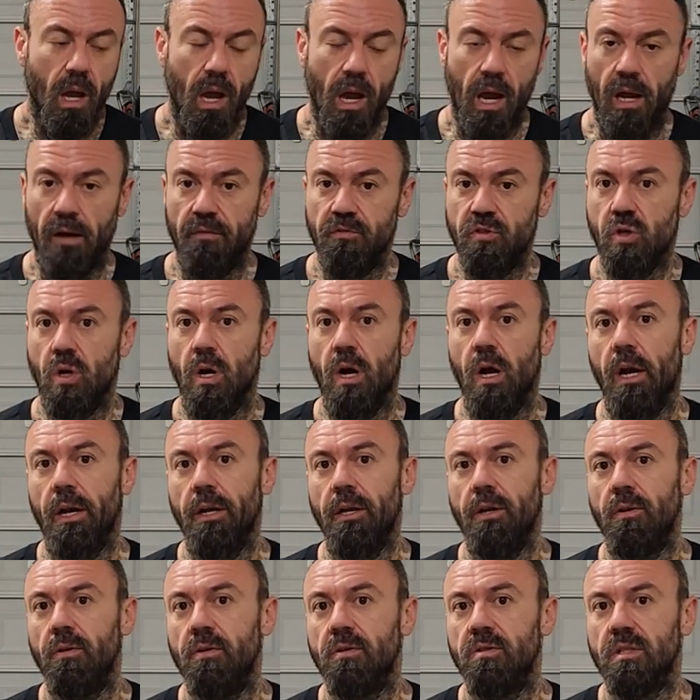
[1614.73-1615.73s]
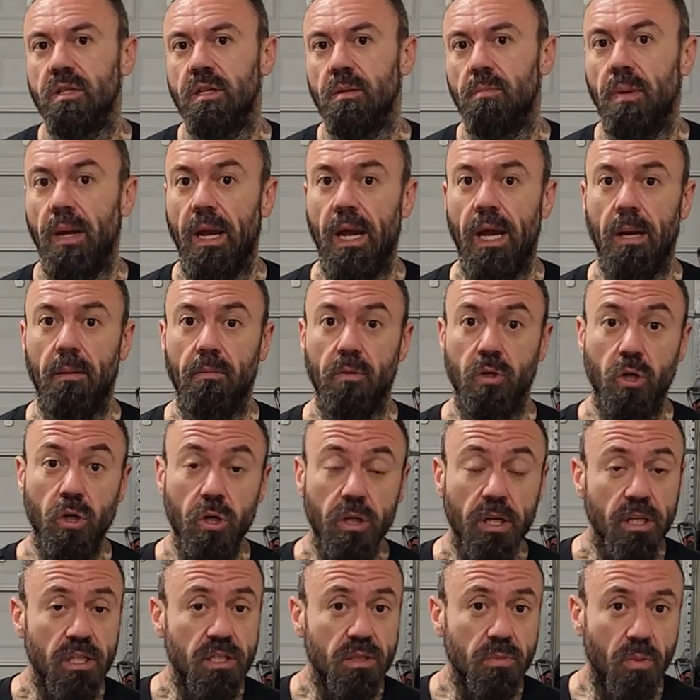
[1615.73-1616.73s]
I've tried using PAM
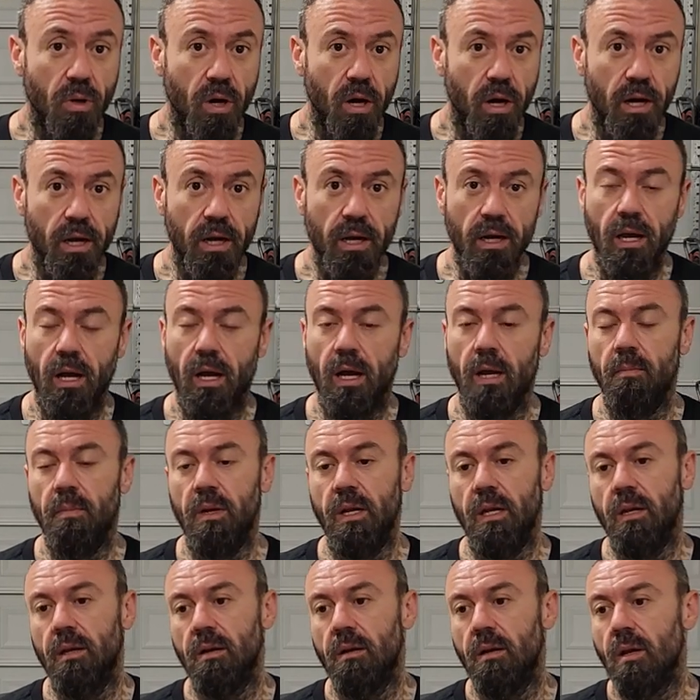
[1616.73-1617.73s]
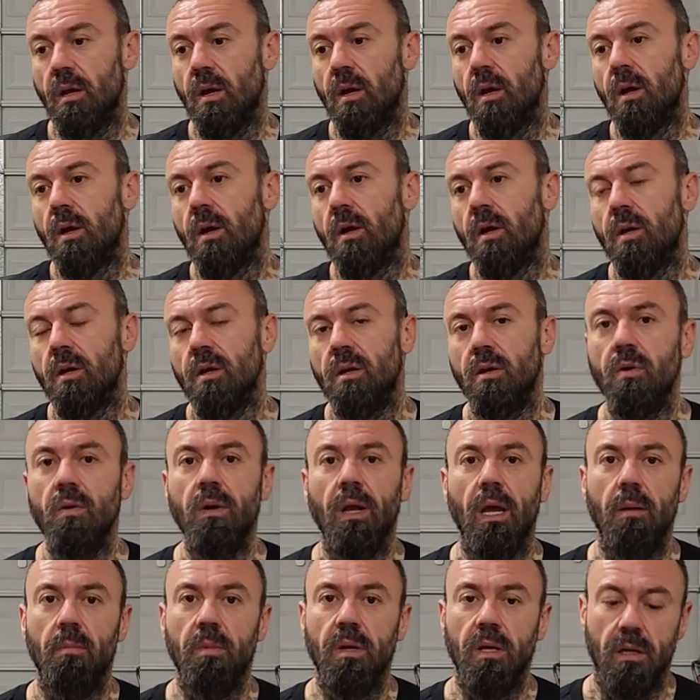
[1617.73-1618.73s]
cooking spray. I mean, you
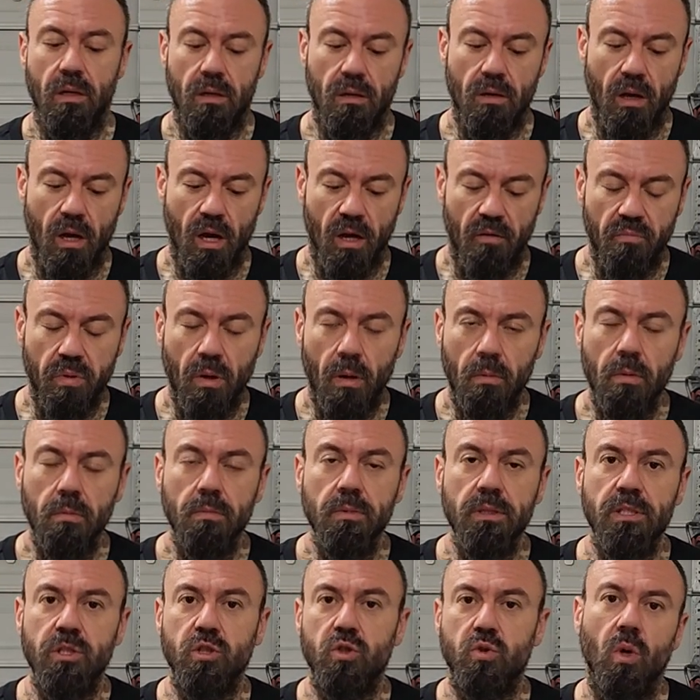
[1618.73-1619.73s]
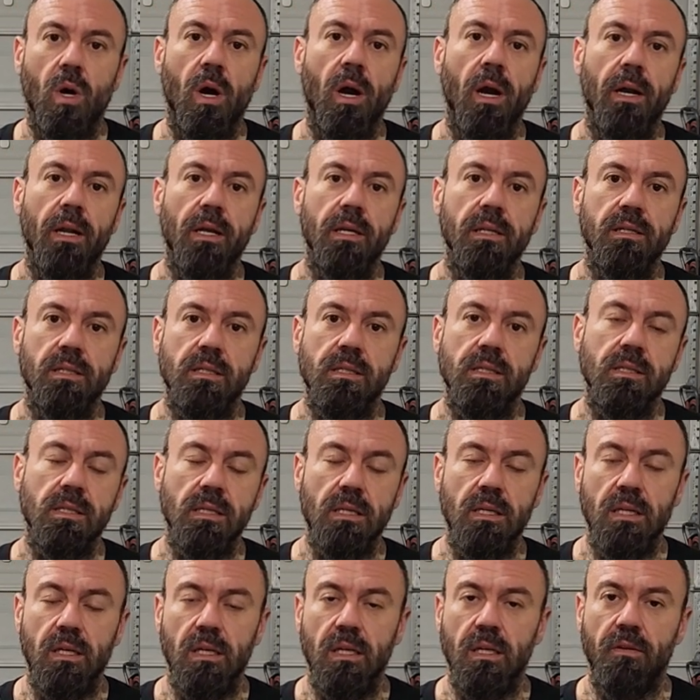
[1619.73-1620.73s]
name it. I probably tried it to
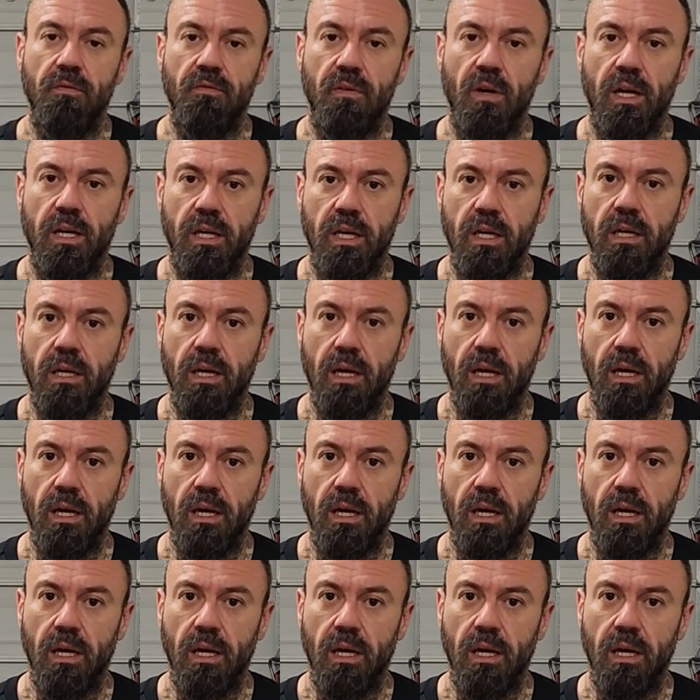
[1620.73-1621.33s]
see if I could